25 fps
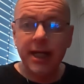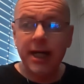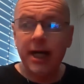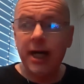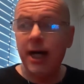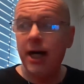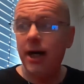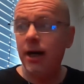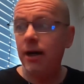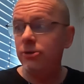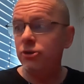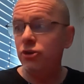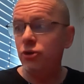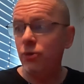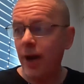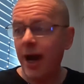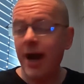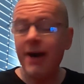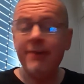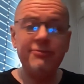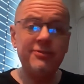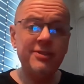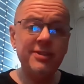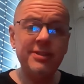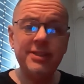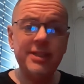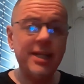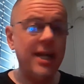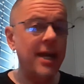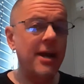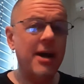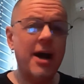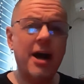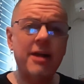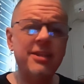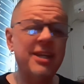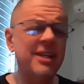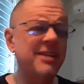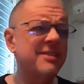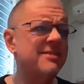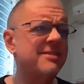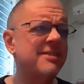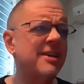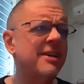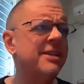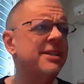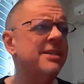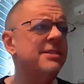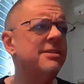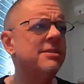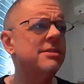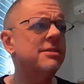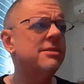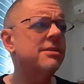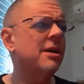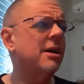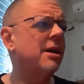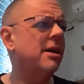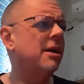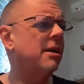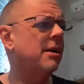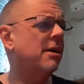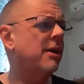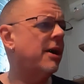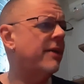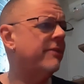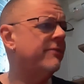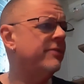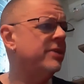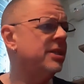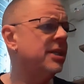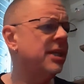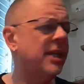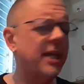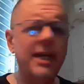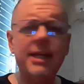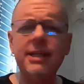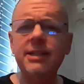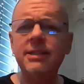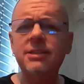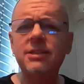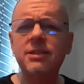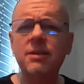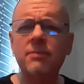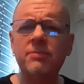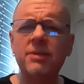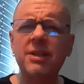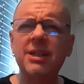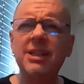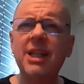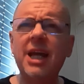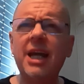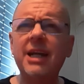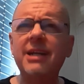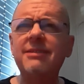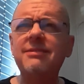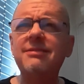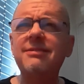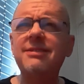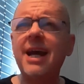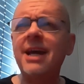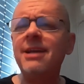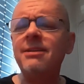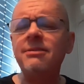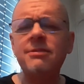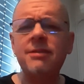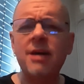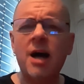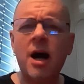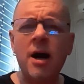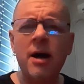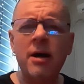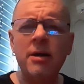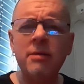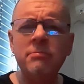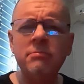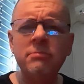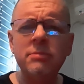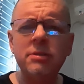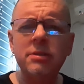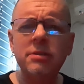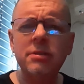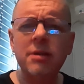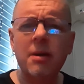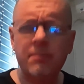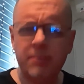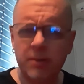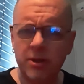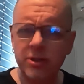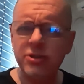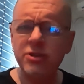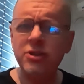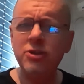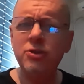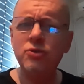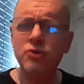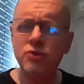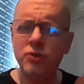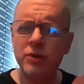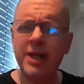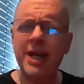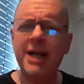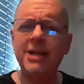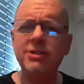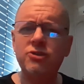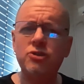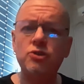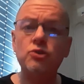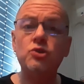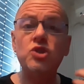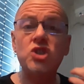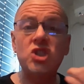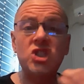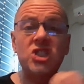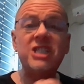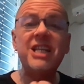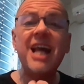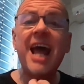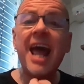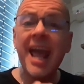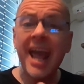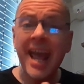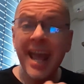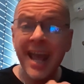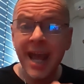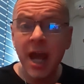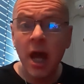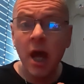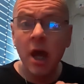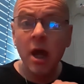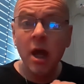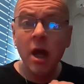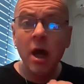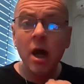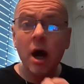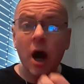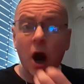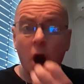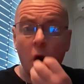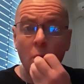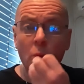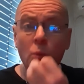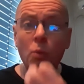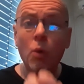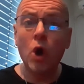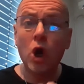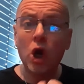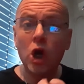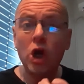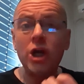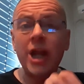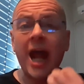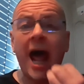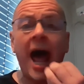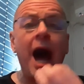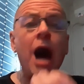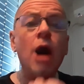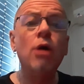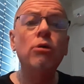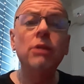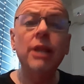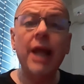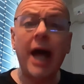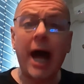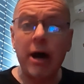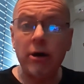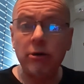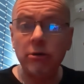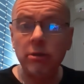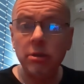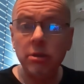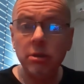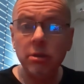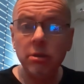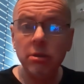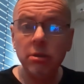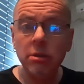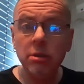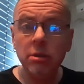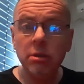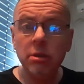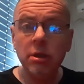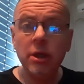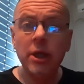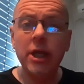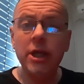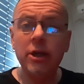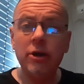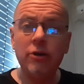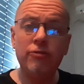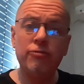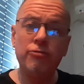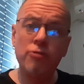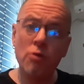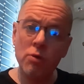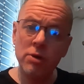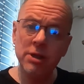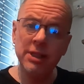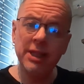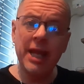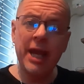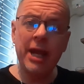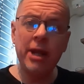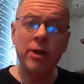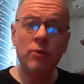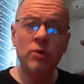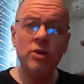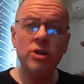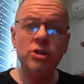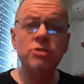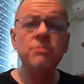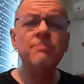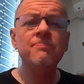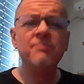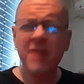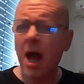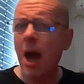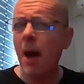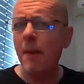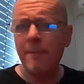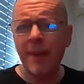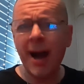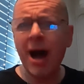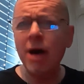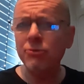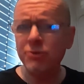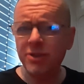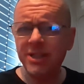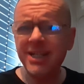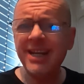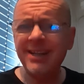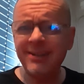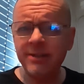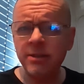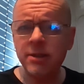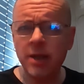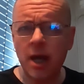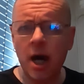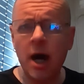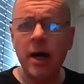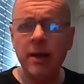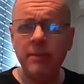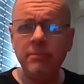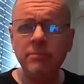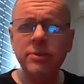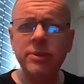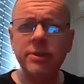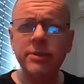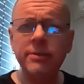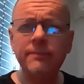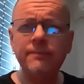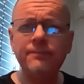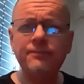You have to say, I think studies have indicated something like 10 times a person usually has to say a word out loud in a foreign language about 10 times